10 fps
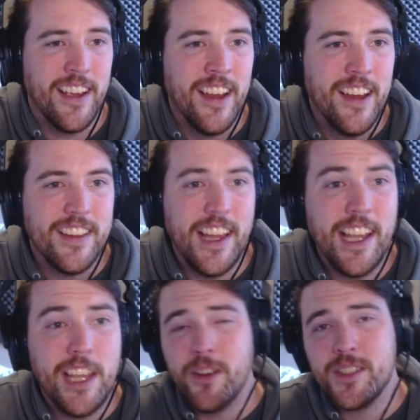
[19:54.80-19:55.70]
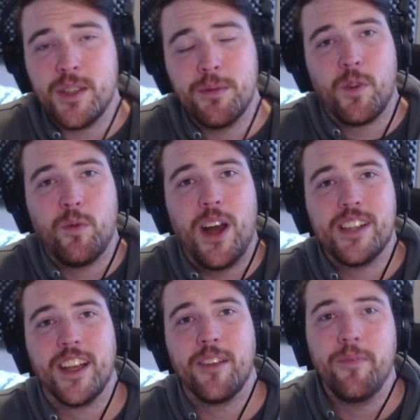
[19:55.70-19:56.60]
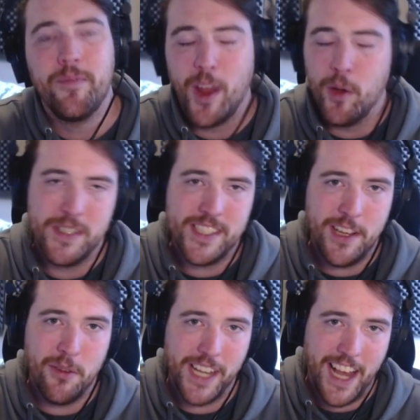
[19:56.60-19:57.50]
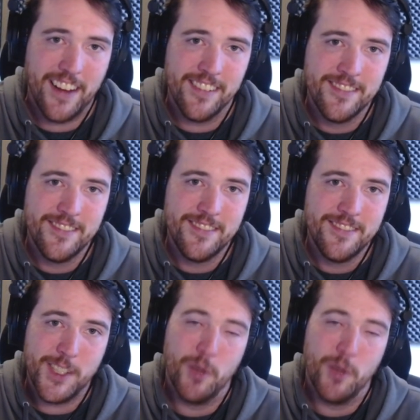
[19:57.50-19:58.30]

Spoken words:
Thank you all so much for watching. I hope to see you again soon.